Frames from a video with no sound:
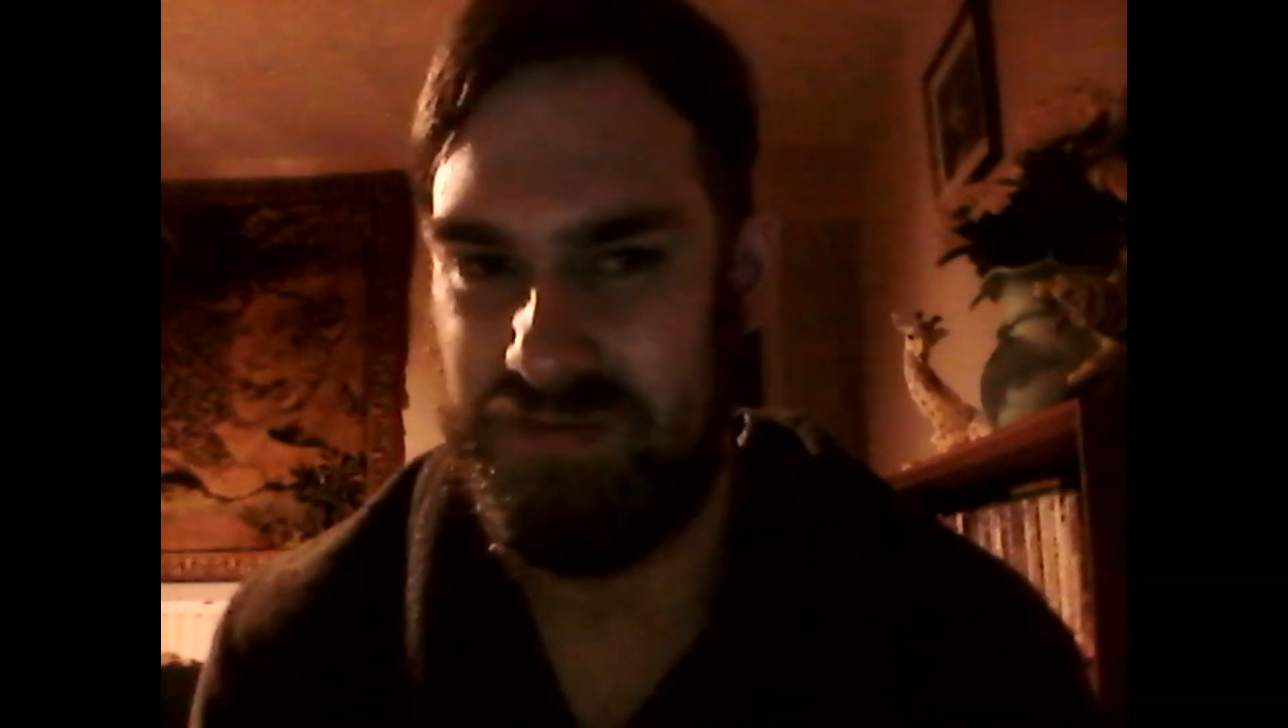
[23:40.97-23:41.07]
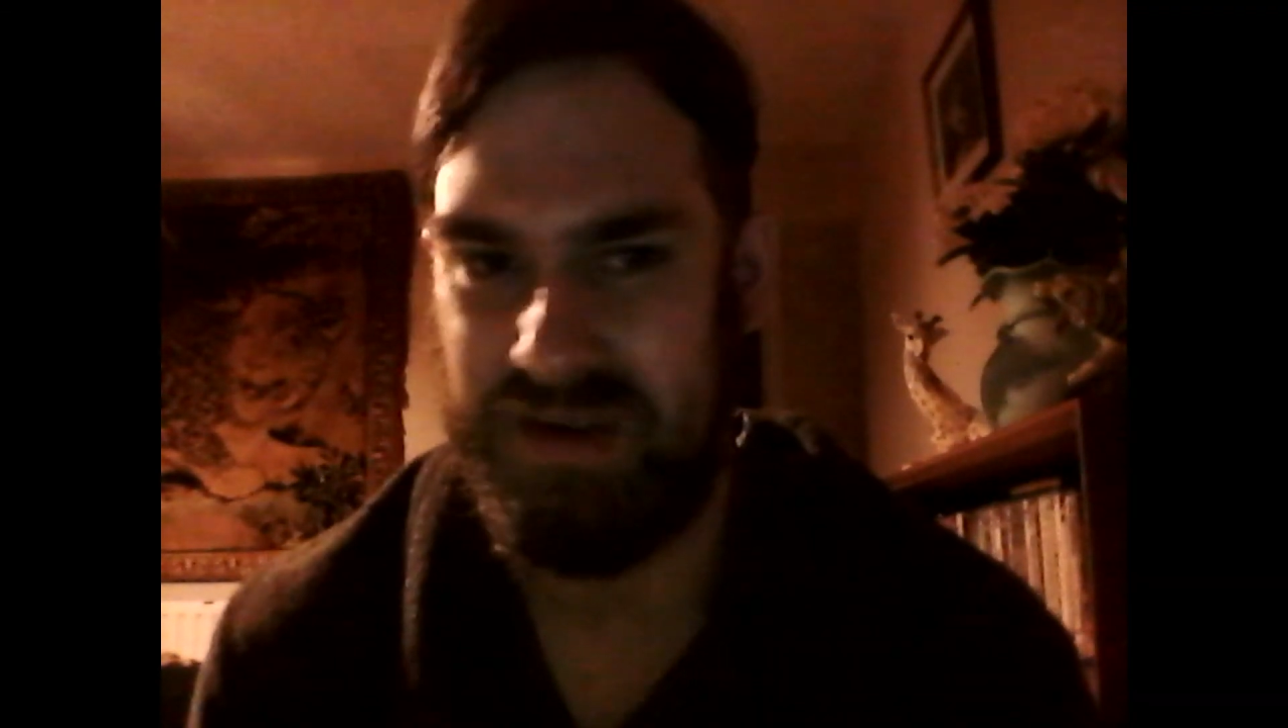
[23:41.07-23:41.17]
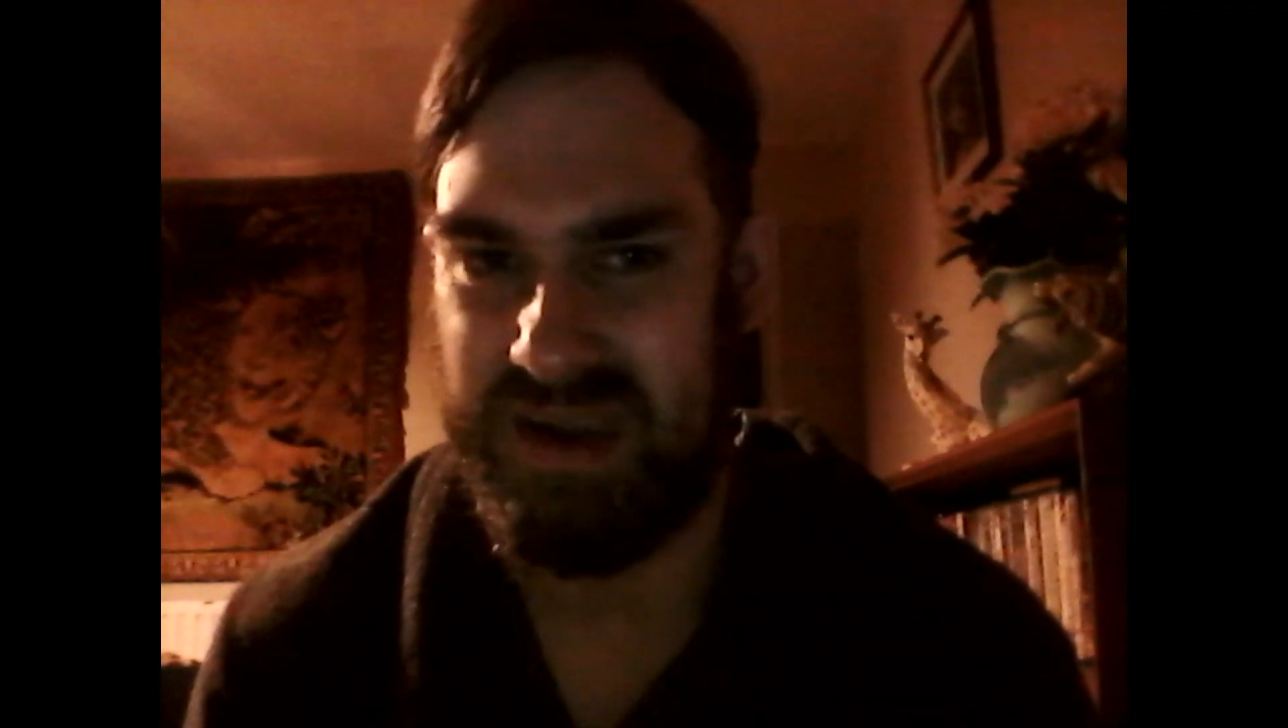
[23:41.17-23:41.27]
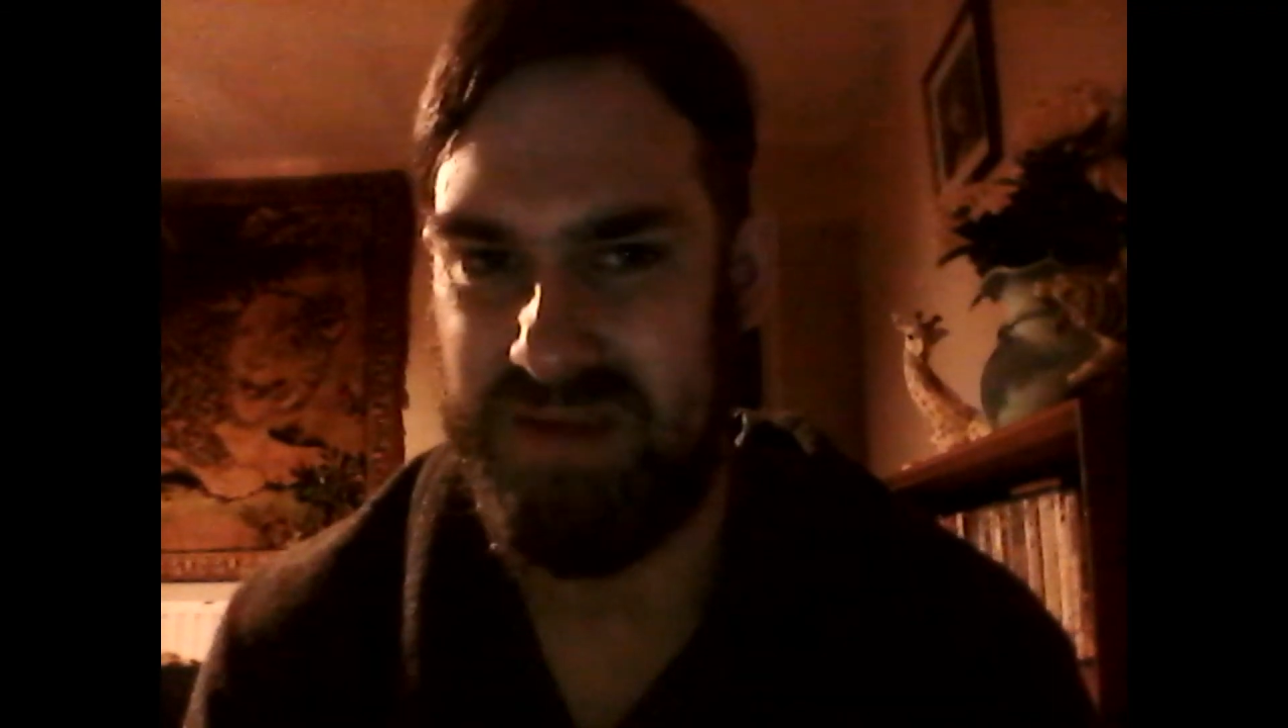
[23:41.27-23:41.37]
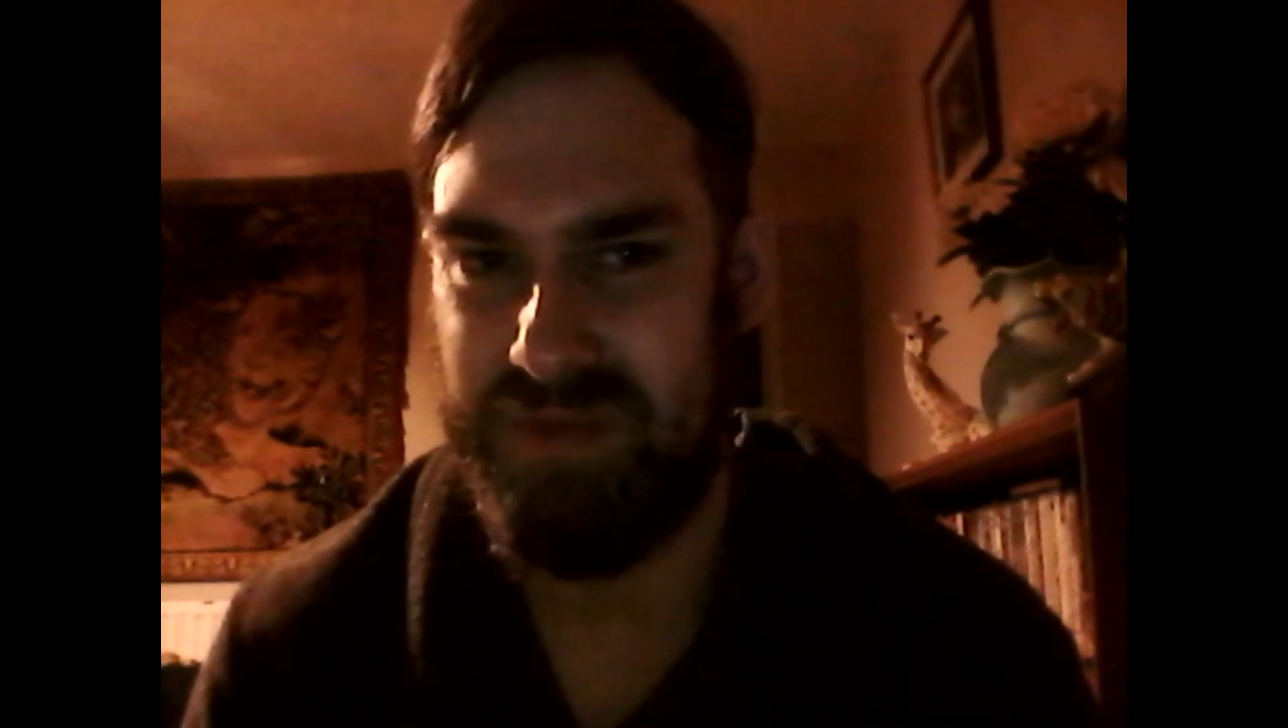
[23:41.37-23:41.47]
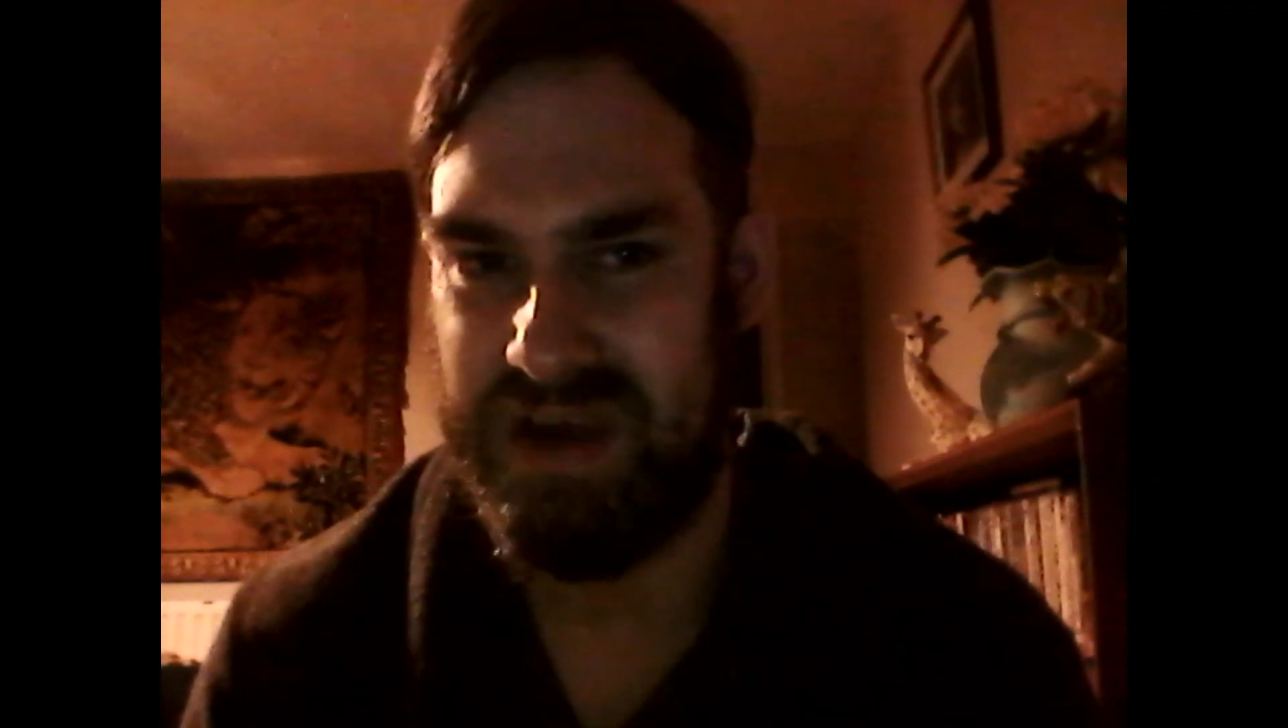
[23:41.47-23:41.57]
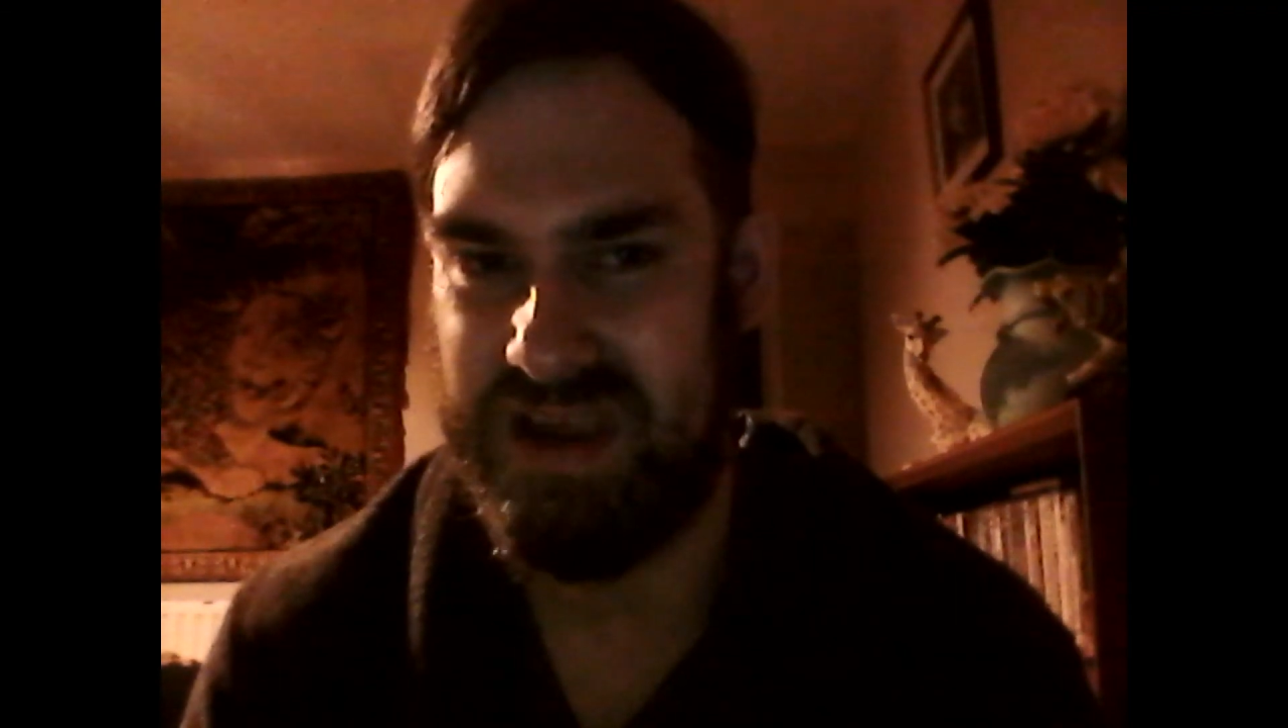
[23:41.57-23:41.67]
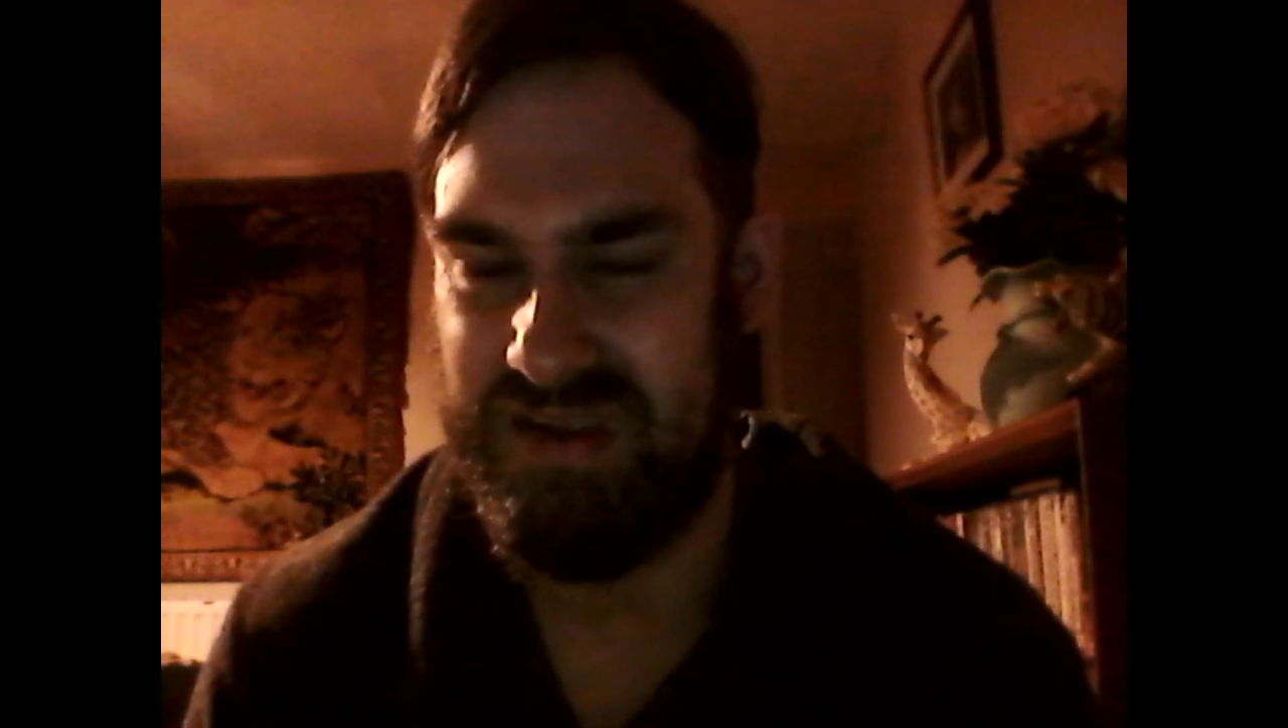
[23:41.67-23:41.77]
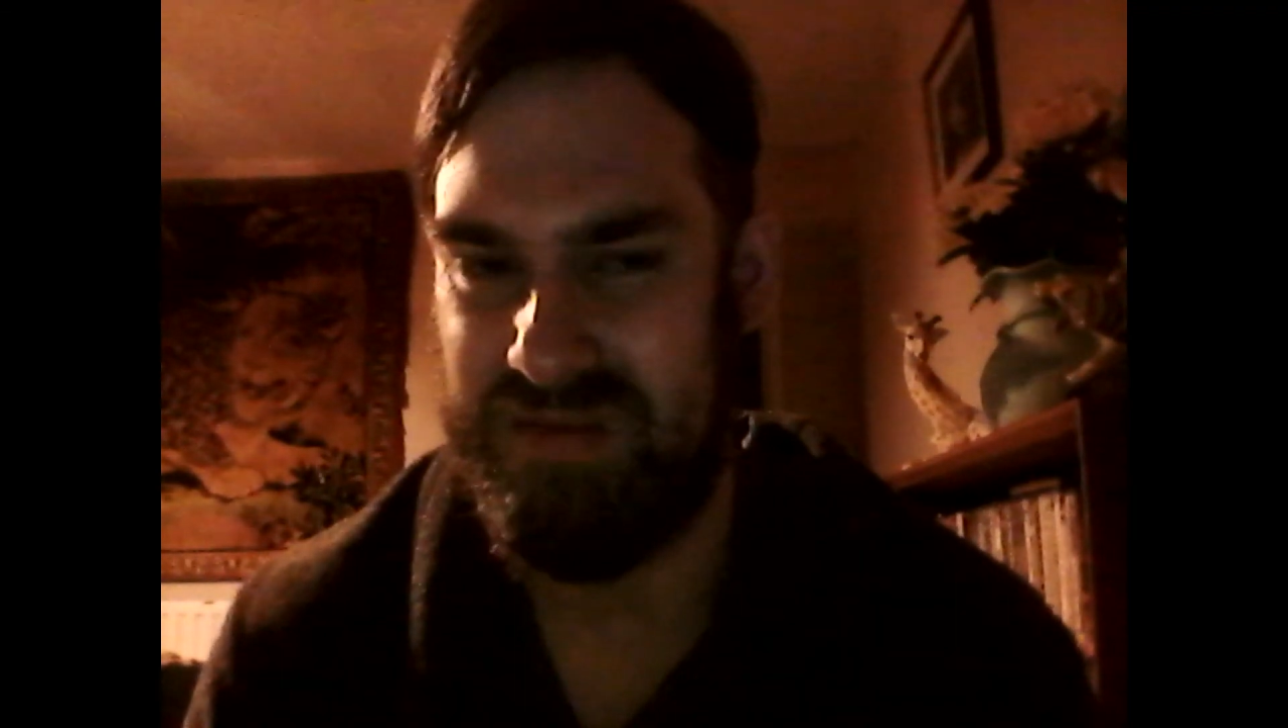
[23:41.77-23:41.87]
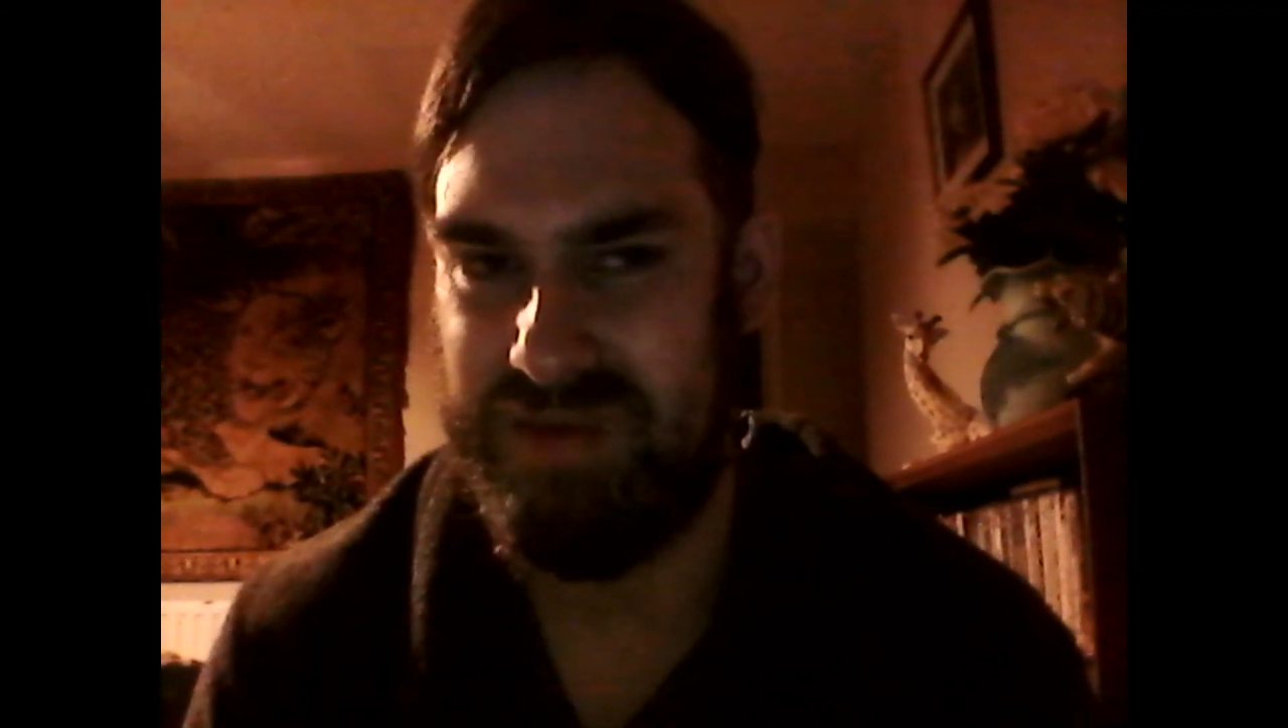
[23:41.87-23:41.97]
We get
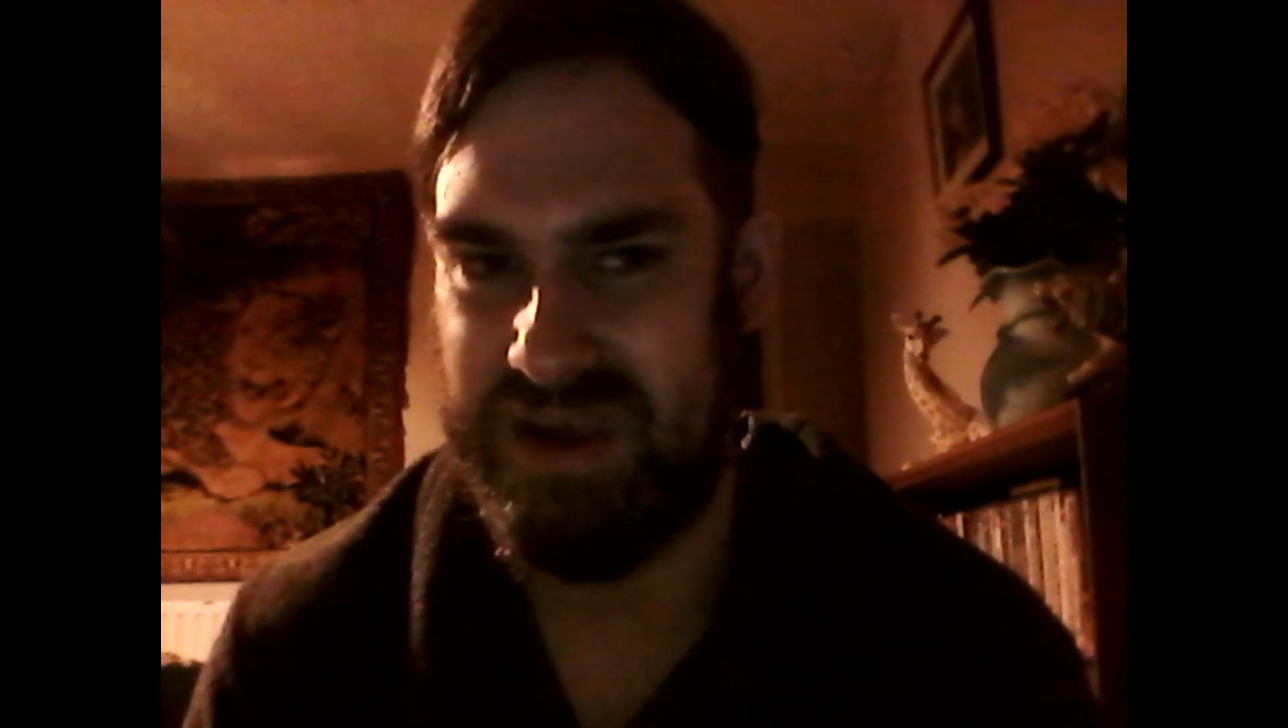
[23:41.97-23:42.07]
Marilyn